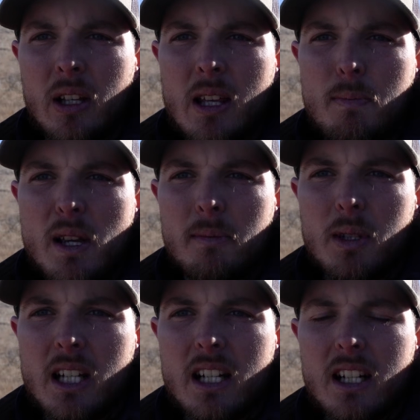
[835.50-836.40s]
Keep you
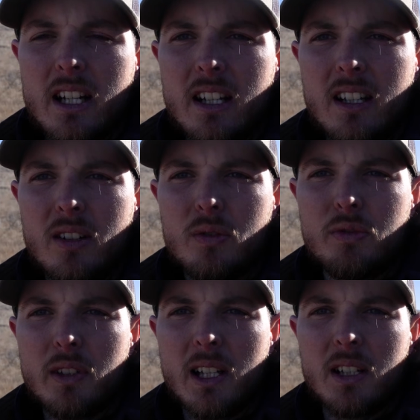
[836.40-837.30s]
updated.
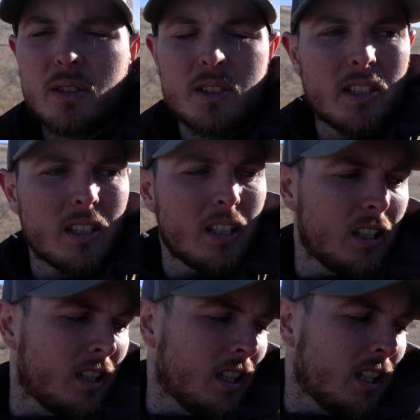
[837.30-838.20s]
Hopefully I don't
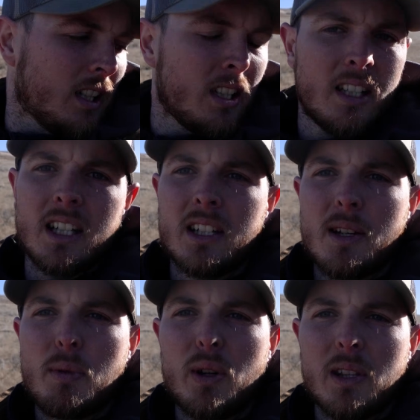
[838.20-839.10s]
end
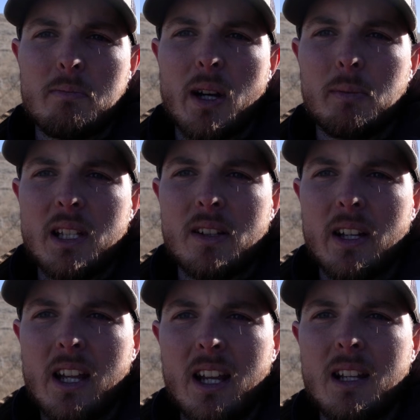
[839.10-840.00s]
up hurting the bum knee
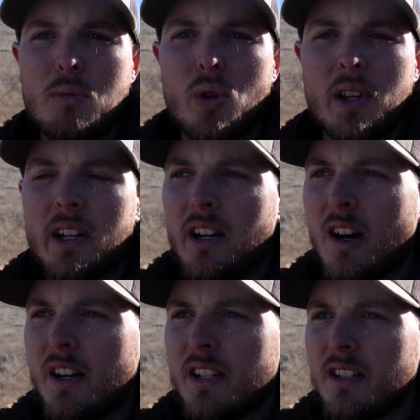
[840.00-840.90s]
any more than it
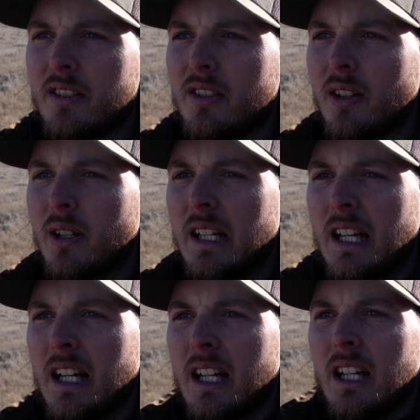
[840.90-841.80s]
already is. So
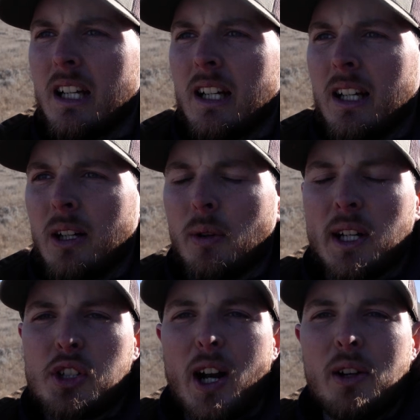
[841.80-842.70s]
we're
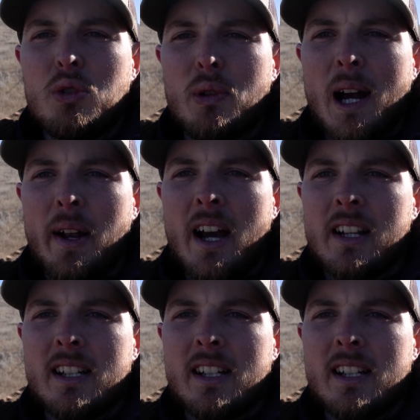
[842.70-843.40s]
gonna try a new route out of